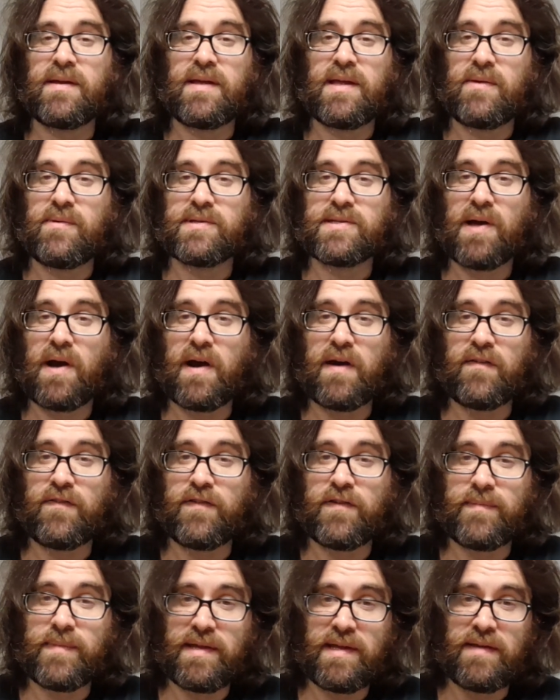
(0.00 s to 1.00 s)
it was hard
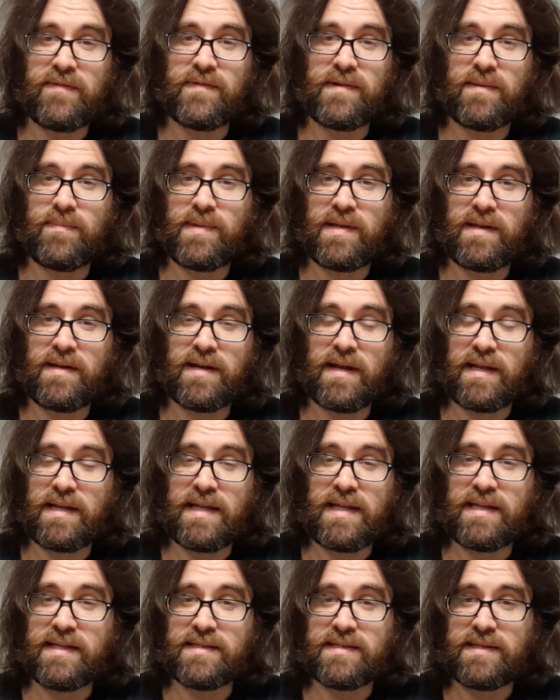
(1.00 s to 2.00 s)
for me even to beat it
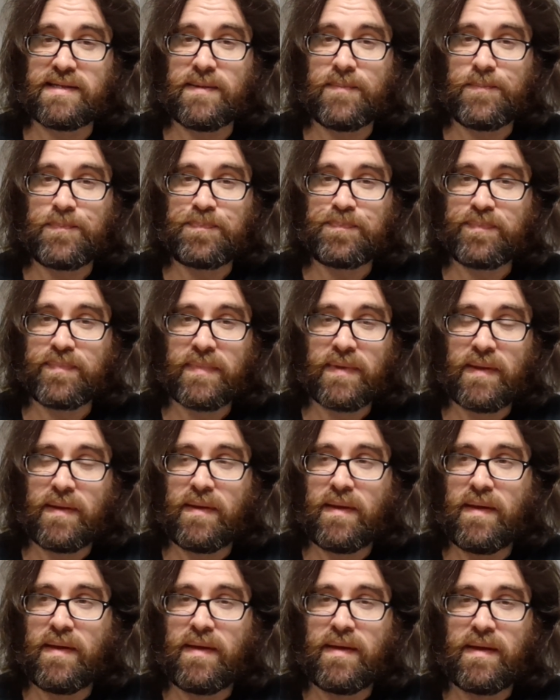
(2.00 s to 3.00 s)
on easy.
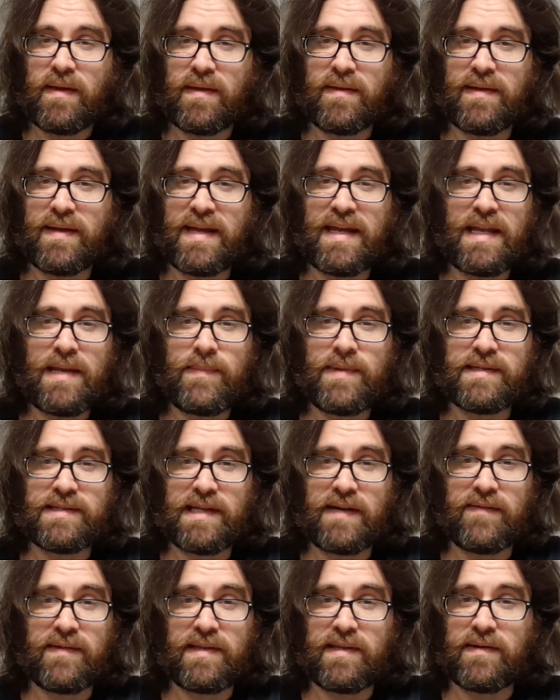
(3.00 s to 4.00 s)
The enemies
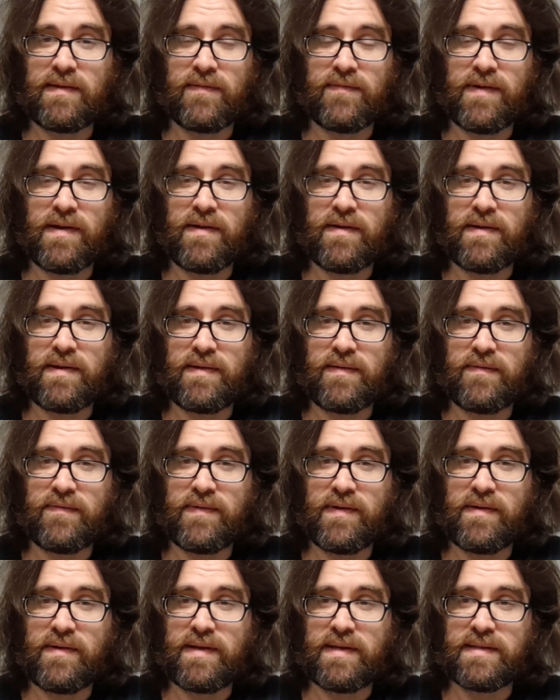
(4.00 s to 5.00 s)
and everything are very,
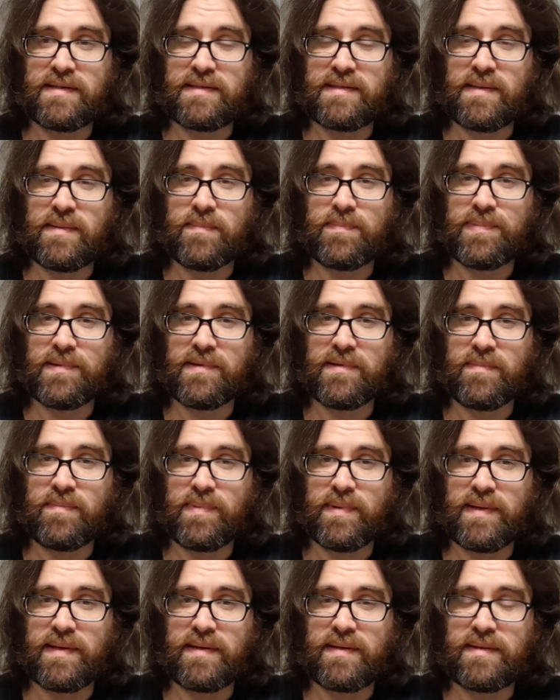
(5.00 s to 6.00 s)
very simple,
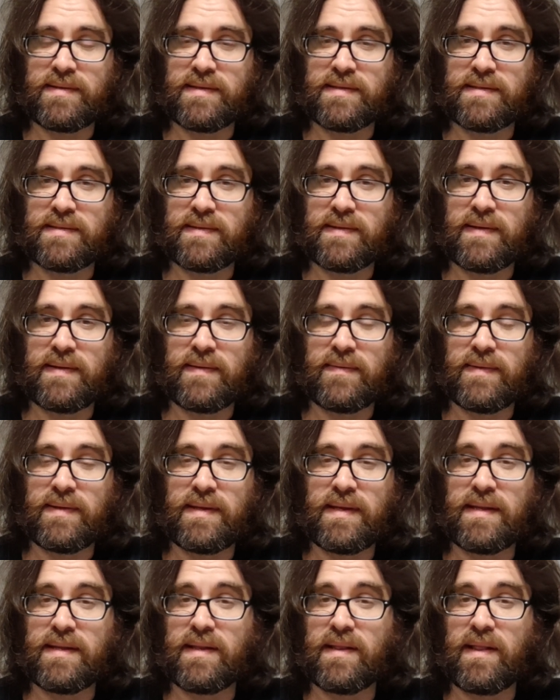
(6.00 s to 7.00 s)
but just
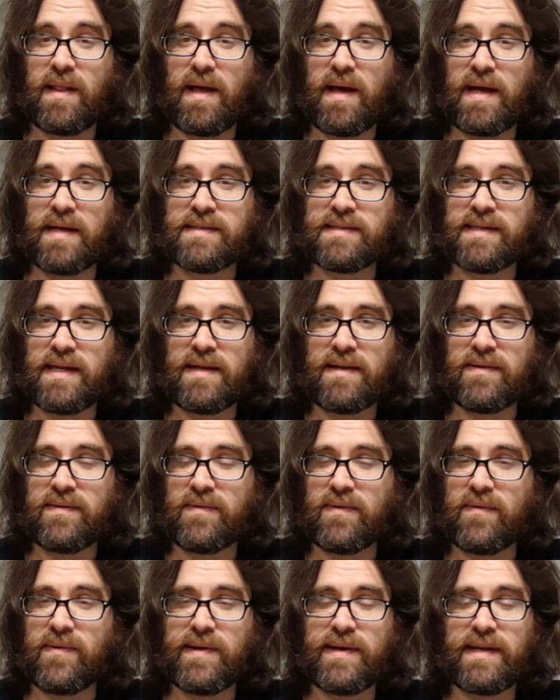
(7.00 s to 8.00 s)
getting lost, I
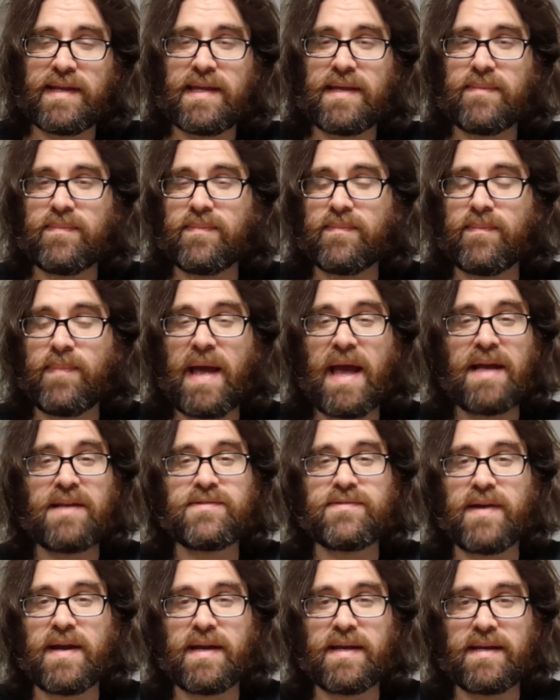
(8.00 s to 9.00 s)
didn't want to keep
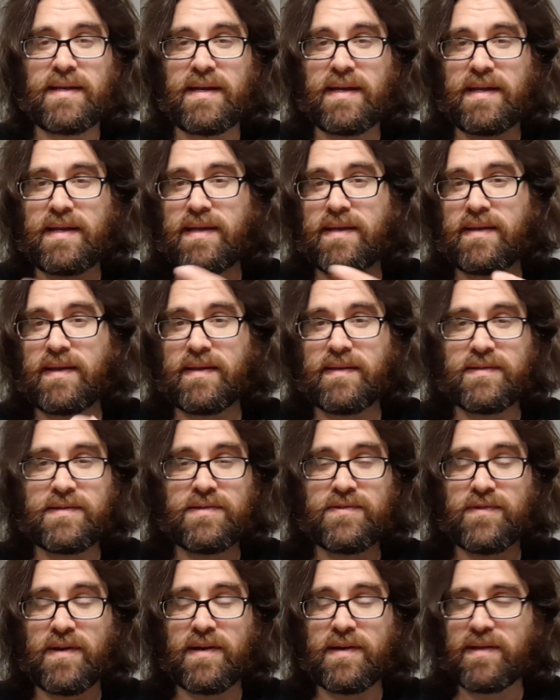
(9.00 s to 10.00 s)
backtracking and
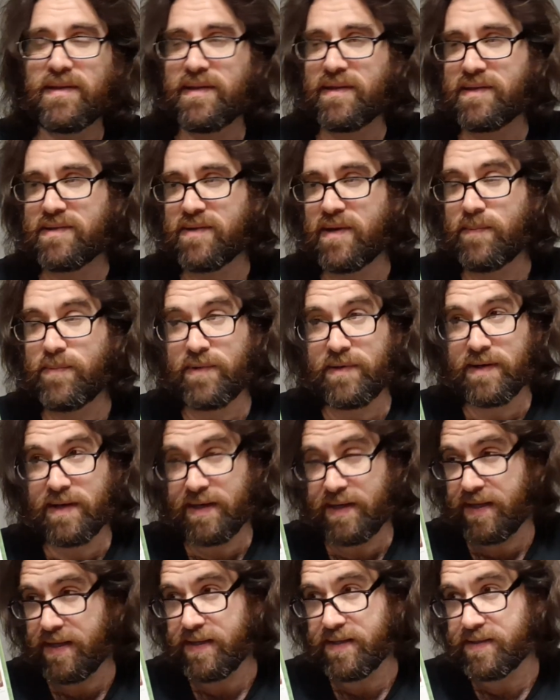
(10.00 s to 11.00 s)
struggling, so I put it
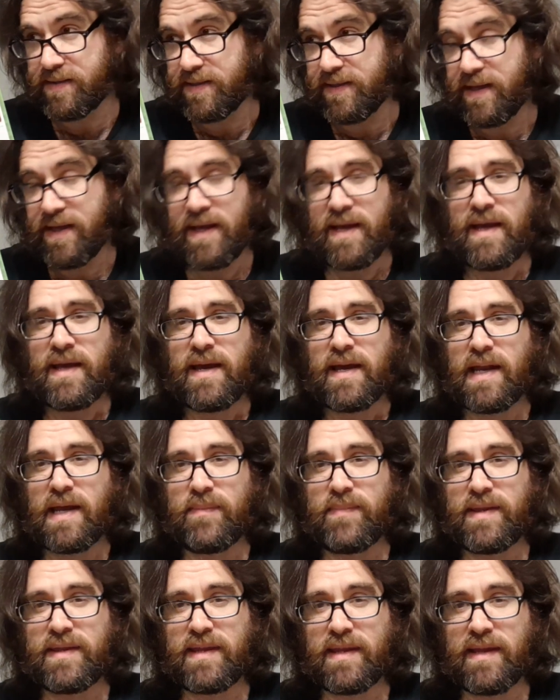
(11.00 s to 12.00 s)
on easy. And I
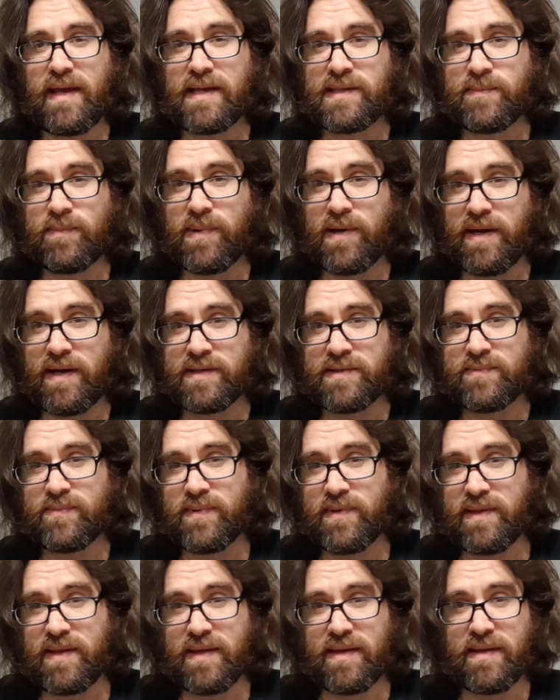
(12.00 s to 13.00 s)
beat the last boss
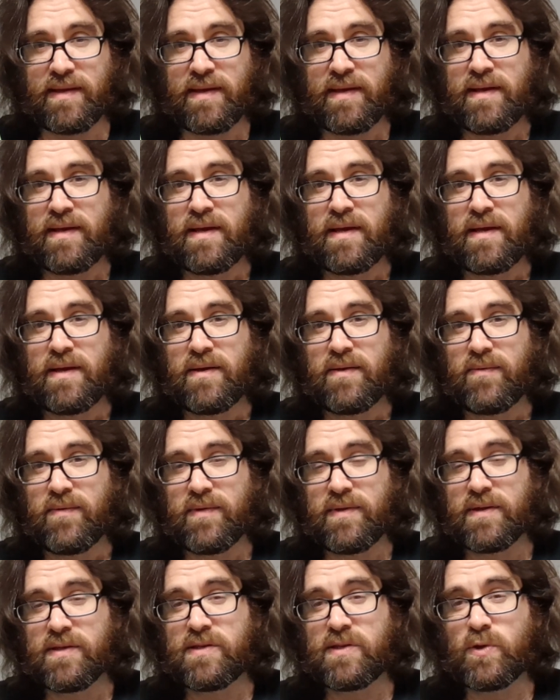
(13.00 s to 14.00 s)
with
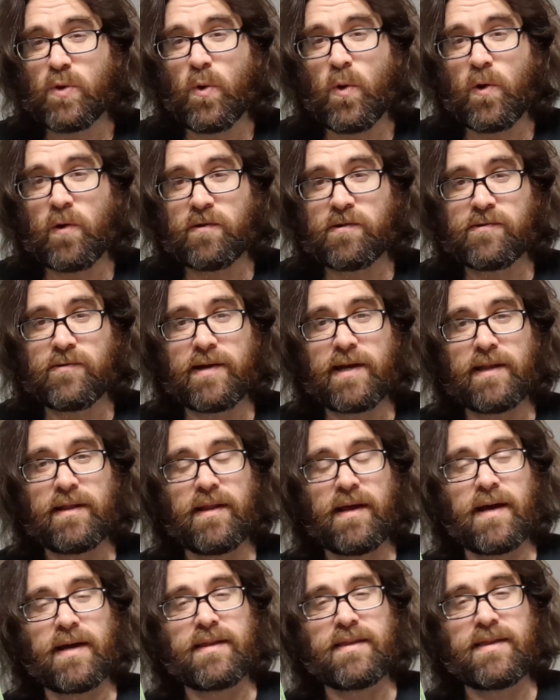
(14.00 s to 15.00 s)
a sword, so I
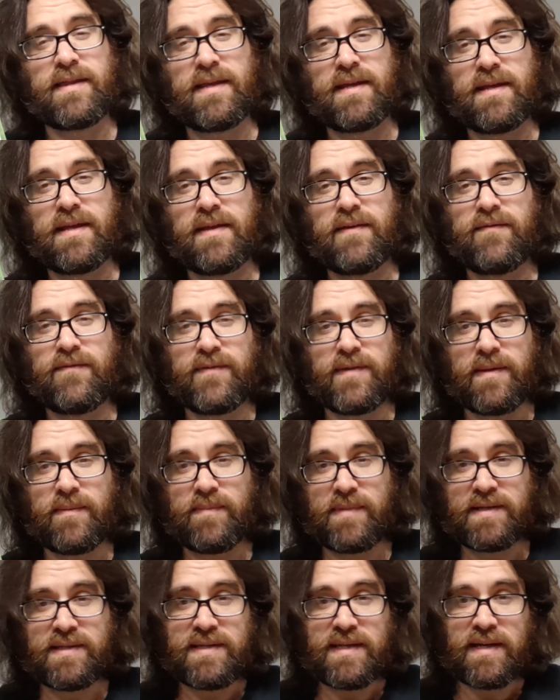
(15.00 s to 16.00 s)
unlocked the infinite
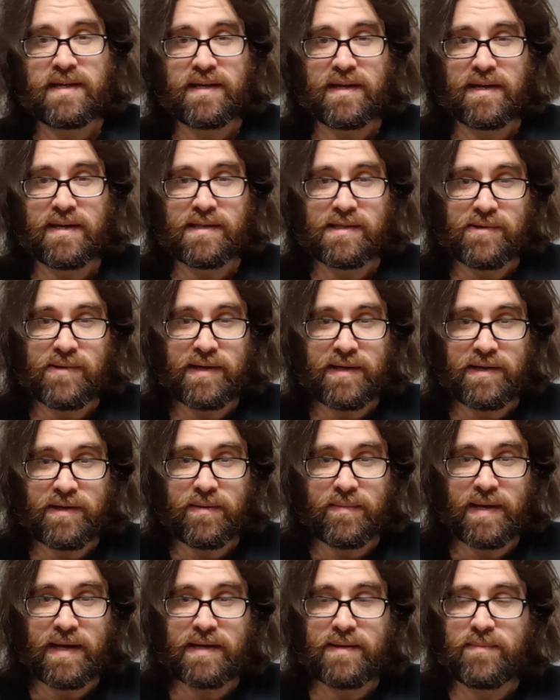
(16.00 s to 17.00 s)
machine gun, so I can
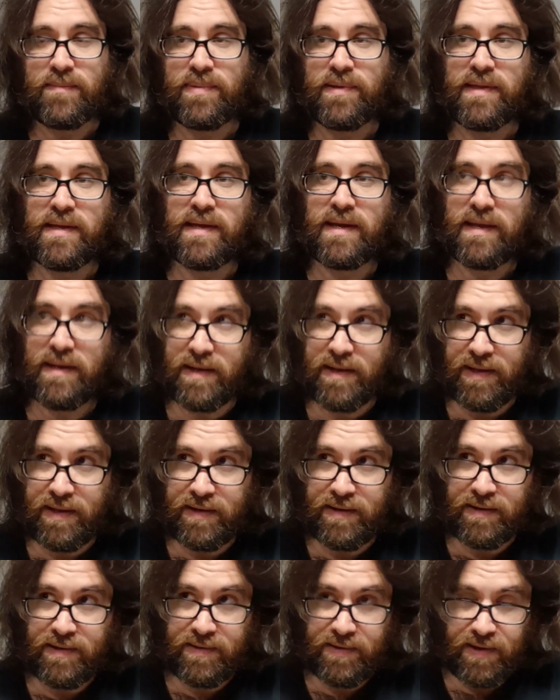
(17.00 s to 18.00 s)
go back and play it
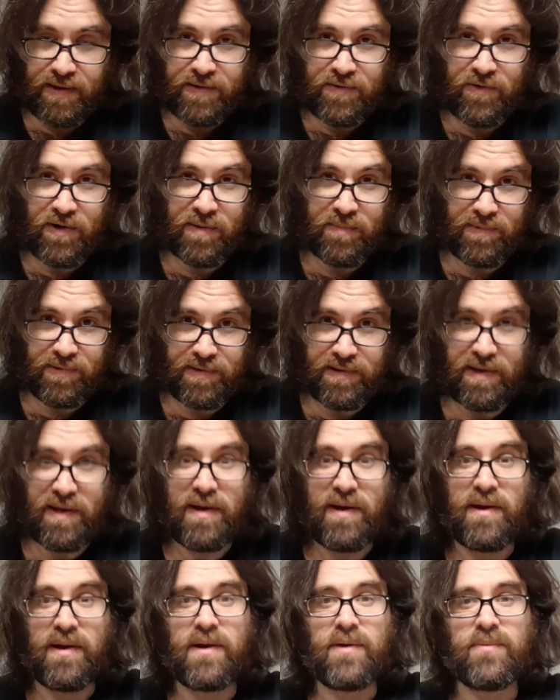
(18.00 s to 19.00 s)
on normal and
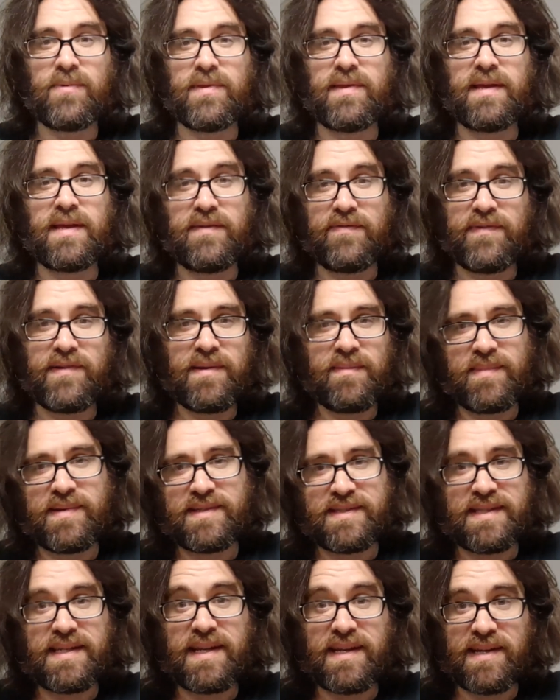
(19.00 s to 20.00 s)
hard with the infinite
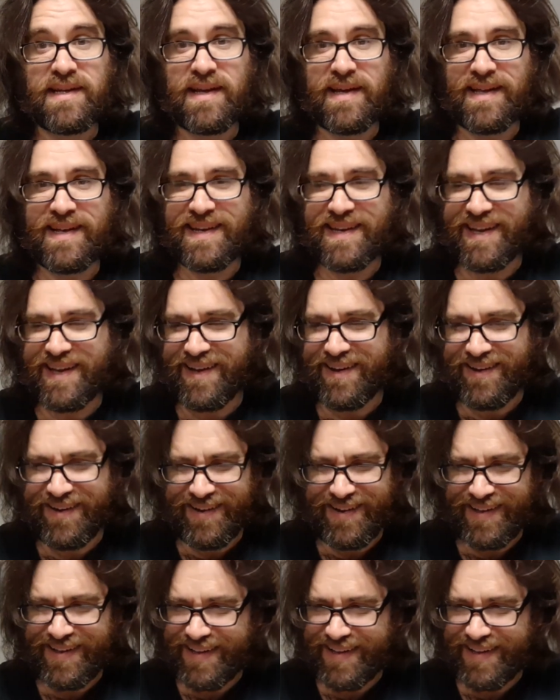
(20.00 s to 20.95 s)
machine gun now.